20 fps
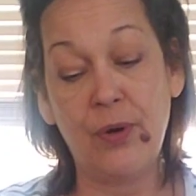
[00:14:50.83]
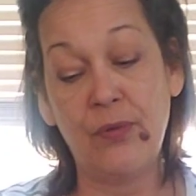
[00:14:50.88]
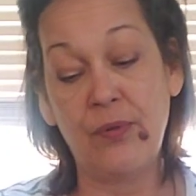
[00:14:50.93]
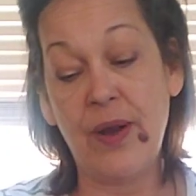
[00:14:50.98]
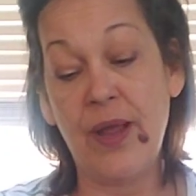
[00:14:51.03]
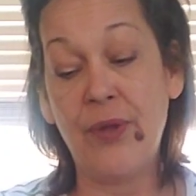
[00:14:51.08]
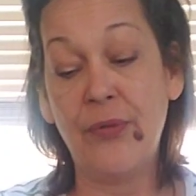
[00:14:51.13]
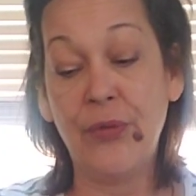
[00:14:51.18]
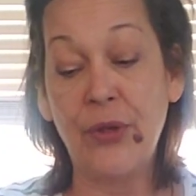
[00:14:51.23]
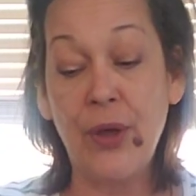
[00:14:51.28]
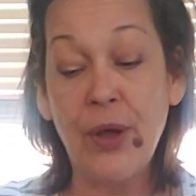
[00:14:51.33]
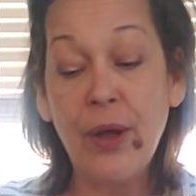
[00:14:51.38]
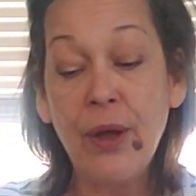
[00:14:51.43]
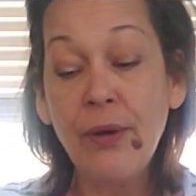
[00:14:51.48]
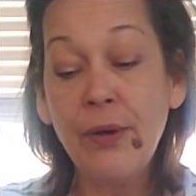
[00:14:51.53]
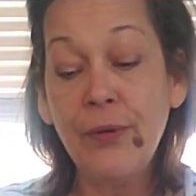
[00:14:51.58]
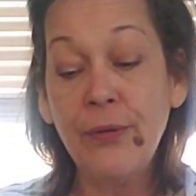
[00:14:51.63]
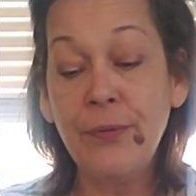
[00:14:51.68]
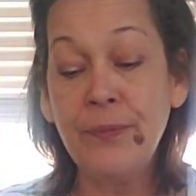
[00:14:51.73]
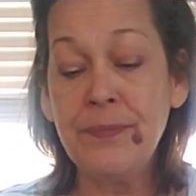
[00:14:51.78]
around the
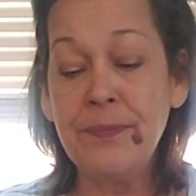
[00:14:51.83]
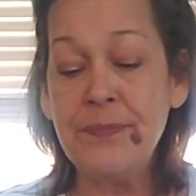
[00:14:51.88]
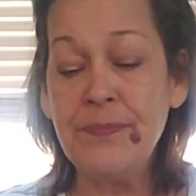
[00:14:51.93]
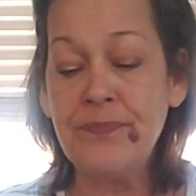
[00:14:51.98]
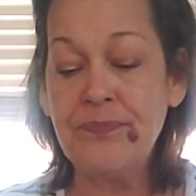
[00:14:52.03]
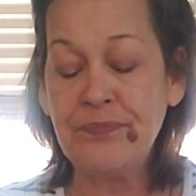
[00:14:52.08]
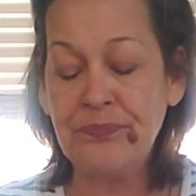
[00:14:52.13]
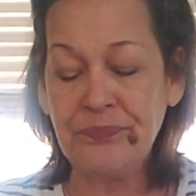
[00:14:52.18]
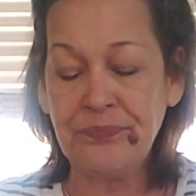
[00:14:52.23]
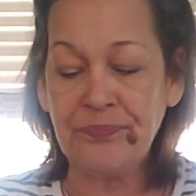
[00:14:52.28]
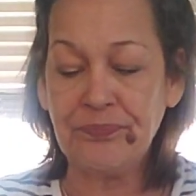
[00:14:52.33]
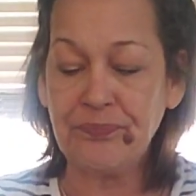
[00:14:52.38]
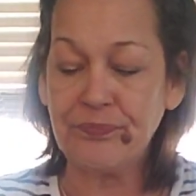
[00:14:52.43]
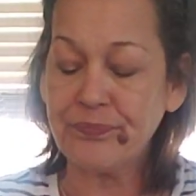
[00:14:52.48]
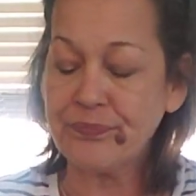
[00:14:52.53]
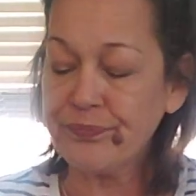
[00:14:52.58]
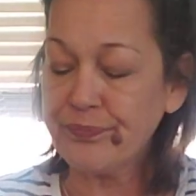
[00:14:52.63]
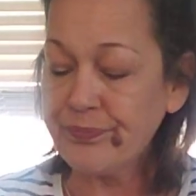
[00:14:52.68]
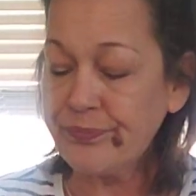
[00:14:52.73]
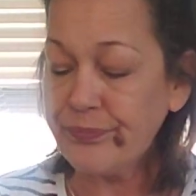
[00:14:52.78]
home.
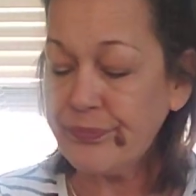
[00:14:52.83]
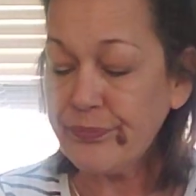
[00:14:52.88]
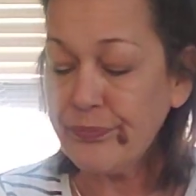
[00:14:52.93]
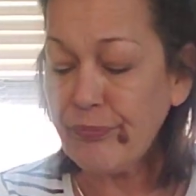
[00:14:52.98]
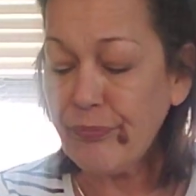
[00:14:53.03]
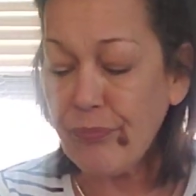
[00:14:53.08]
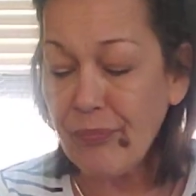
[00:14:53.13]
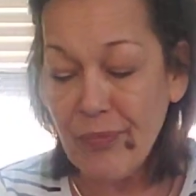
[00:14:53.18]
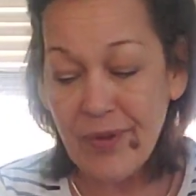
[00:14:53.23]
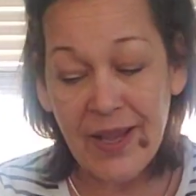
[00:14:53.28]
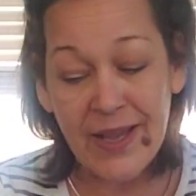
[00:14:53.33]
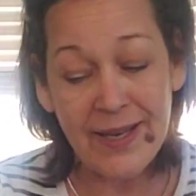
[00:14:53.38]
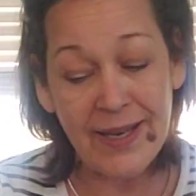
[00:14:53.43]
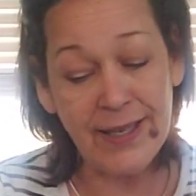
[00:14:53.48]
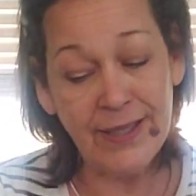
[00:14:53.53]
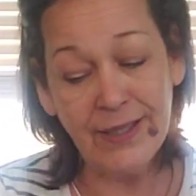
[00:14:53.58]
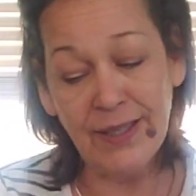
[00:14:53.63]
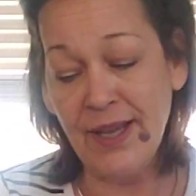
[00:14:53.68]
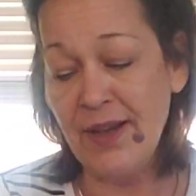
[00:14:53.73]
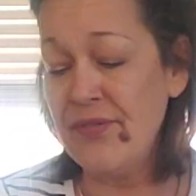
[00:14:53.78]
And I
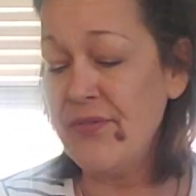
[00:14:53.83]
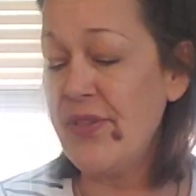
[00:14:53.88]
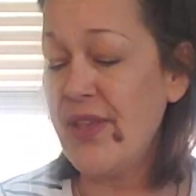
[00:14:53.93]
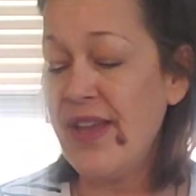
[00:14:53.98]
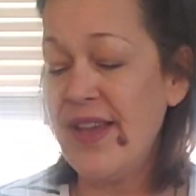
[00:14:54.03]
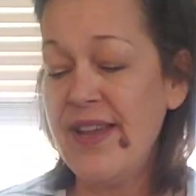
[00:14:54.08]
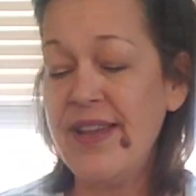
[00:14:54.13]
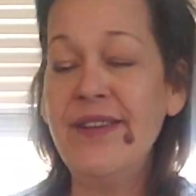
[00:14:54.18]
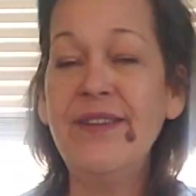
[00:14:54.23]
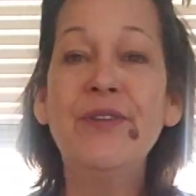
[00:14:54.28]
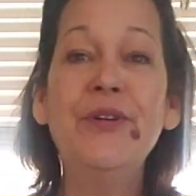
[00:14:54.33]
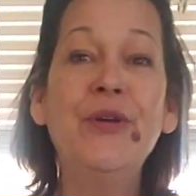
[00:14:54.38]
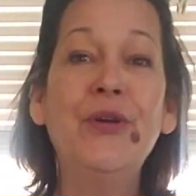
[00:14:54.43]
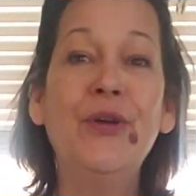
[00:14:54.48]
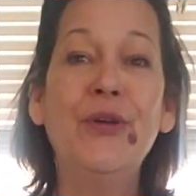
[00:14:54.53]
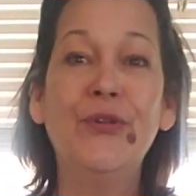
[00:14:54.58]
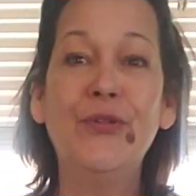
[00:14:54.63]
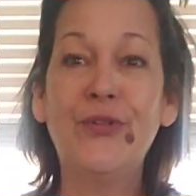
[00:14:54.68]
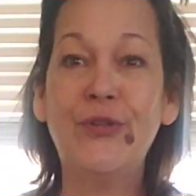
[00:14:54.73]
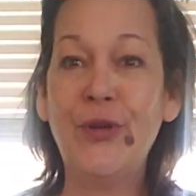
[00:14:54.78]
love that.
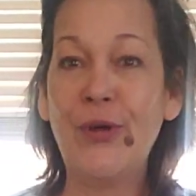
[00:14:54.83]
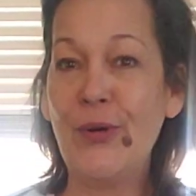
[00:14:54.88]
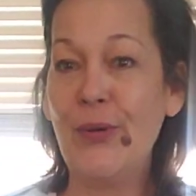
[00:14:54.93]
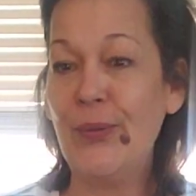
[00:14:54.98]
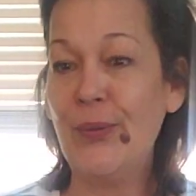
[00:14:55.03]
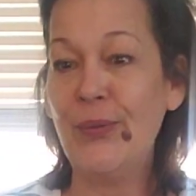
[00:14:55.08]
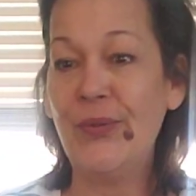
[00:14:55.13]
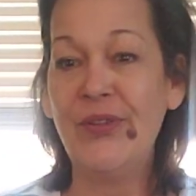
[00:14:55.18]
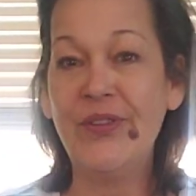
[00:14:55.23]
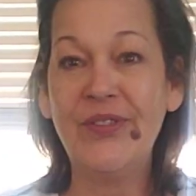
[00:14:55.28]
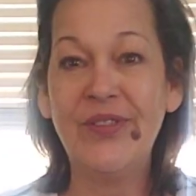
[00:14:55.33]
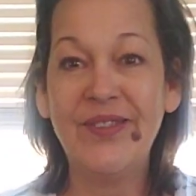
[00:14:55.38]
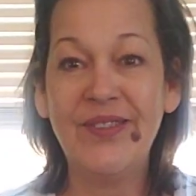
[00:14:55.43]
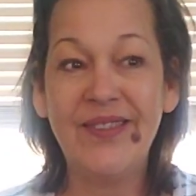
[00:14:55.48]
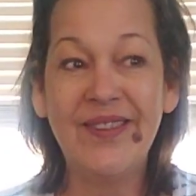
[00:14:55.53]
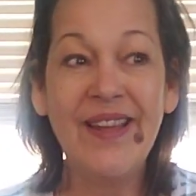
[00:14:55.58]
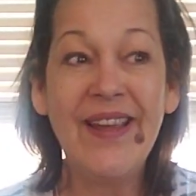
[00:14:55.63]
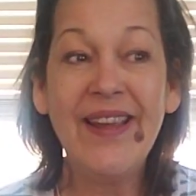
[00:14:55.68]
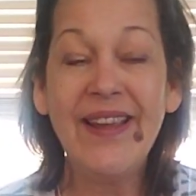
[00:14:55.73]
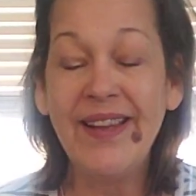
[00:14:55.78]
So this is
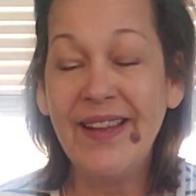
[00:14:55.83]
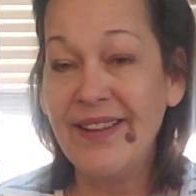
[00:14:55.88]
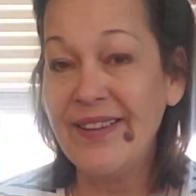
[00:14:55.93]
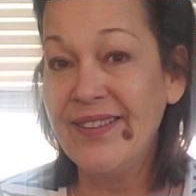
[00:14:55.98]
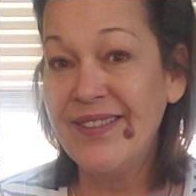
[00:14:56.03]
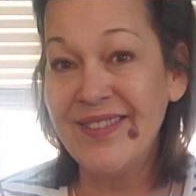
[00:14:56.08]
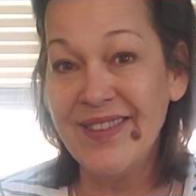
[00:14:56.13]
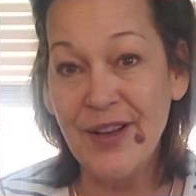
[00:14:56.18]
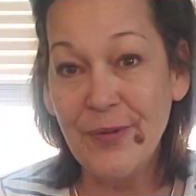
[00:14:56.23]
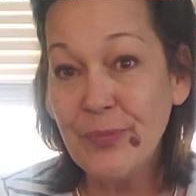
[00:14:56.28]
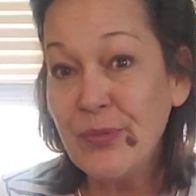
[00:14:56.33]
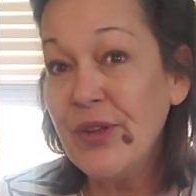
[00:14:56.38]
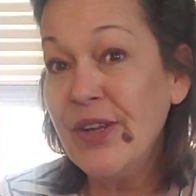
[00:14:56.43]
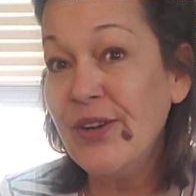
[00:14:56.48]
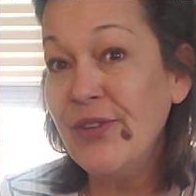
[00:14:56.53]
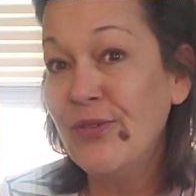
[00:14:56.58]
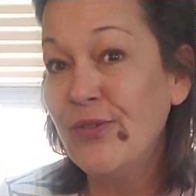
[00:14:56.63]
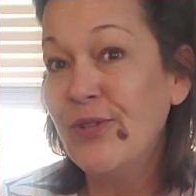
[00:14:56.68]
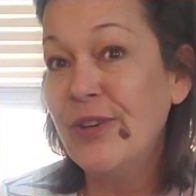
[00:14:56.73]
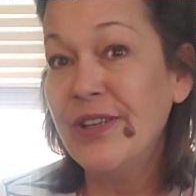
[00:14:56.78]
saying
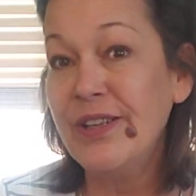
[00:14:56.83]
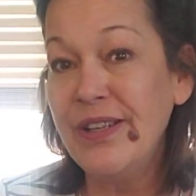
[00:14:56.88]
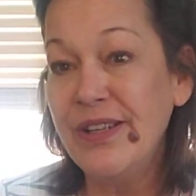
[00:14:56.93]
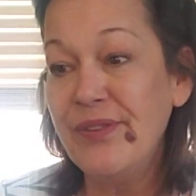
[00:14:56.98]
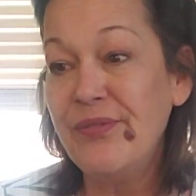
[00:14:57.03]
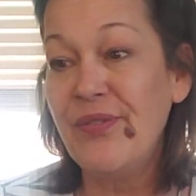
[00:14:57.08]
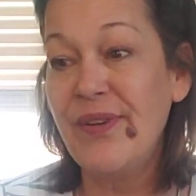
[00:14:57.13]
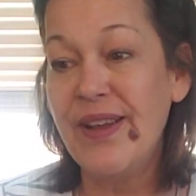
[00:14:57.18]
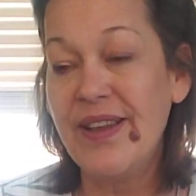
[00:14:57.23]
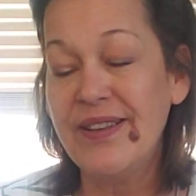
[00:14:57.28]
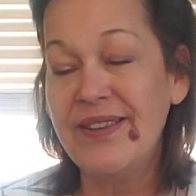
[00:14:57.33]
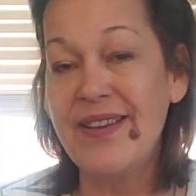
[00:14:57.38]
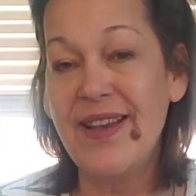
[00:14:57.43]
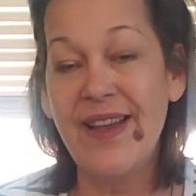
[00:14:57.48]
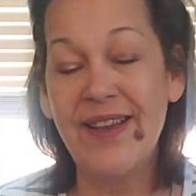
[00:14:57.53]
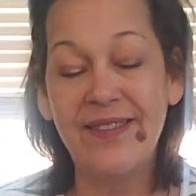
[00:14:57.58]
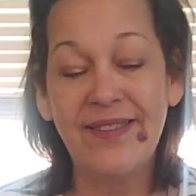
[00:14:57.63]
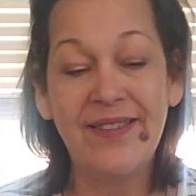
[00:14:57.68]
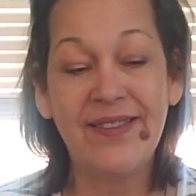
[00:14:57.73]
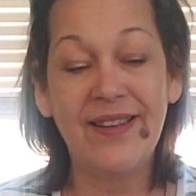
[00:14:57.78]
something really
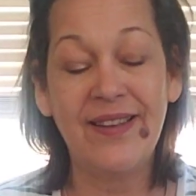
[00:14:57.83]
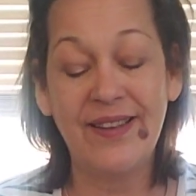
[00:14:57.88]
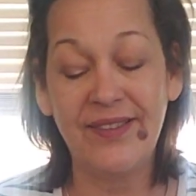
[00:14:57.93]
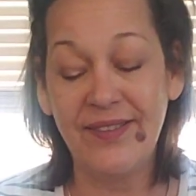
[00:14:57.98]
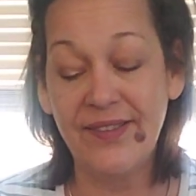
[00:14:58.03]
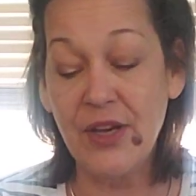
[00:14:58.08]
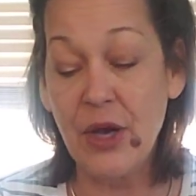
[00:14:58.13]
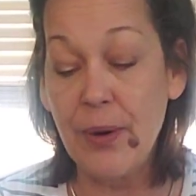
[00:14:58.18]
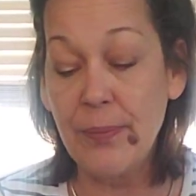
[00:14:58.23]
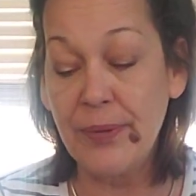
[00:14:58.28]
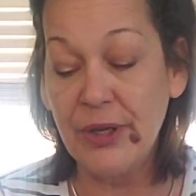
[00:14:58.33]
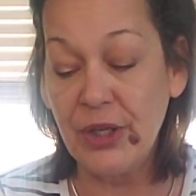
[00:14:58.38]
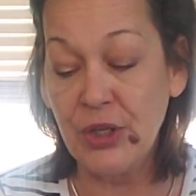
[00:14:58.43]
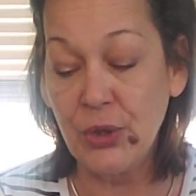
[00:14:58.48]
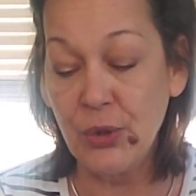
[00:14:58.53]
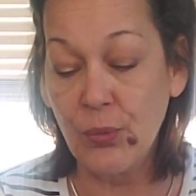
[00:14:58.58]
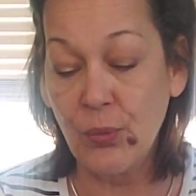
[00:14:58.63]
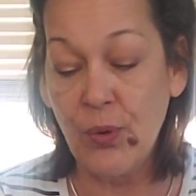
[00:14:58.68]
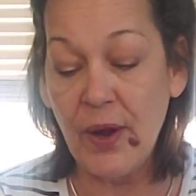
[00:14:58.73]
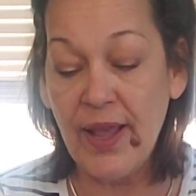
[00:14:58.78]
fantastic is coming
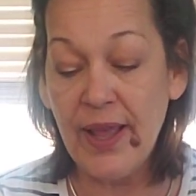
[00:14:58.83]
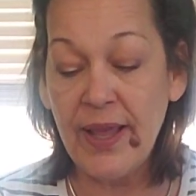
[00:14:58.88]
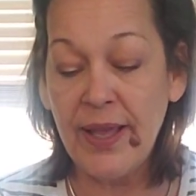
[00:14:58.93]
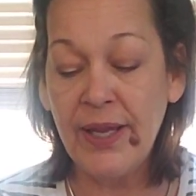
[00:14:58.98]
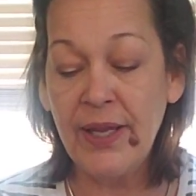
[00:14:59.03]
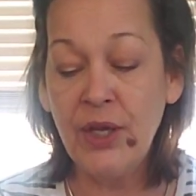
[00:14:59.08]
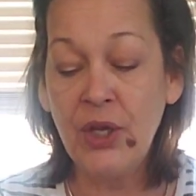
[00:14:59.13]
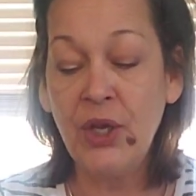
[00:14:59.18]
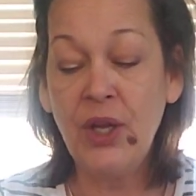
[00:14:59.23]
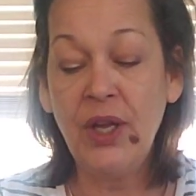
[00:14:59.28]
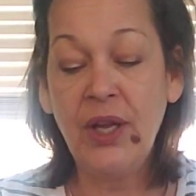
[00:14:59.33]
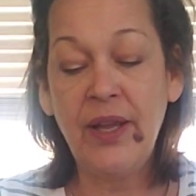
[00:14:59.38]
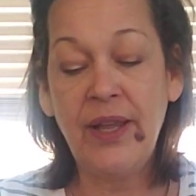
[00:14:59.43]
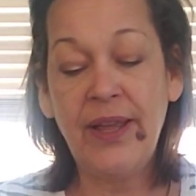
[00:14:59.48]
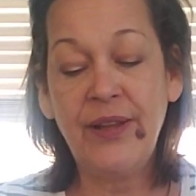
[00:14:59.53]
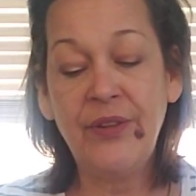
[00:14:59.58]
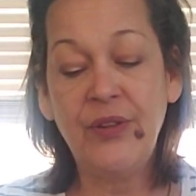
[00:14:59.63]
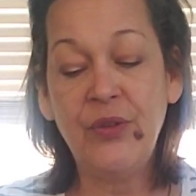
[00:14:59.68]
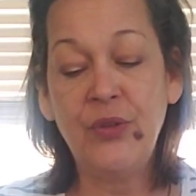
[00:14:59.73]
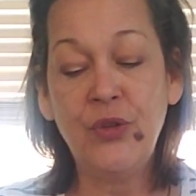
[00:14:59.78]
your way.
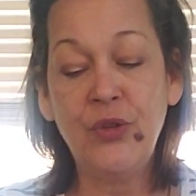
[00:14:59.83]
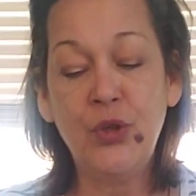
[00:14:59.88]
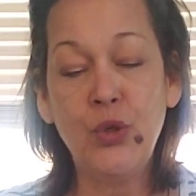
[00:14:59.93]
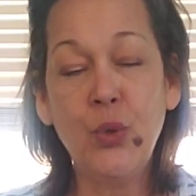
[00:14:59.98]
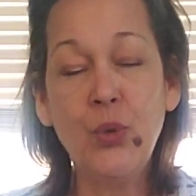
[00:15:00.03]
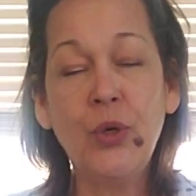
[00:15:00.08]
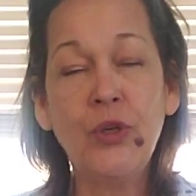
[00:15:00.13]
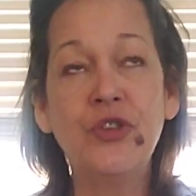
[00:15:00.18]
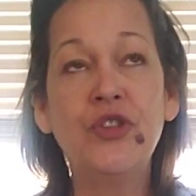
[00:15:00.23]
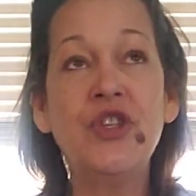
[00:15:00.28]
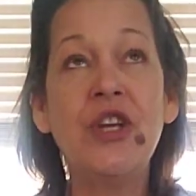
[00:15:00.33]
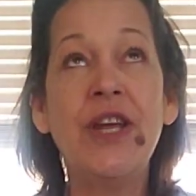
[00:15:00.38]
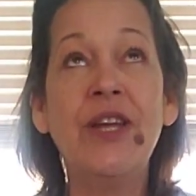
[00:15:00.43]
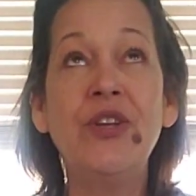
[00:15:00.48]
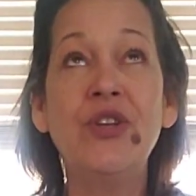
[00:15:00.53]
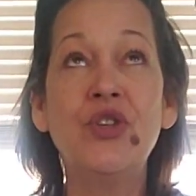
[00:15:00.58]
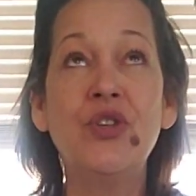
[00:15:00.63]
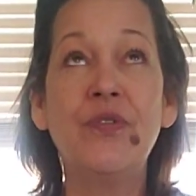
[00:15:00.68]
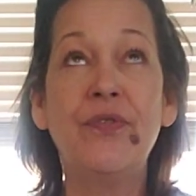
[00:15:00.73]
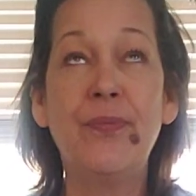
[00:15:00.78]
And your
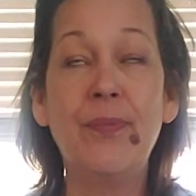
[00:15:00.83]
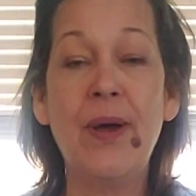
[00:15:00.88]
change of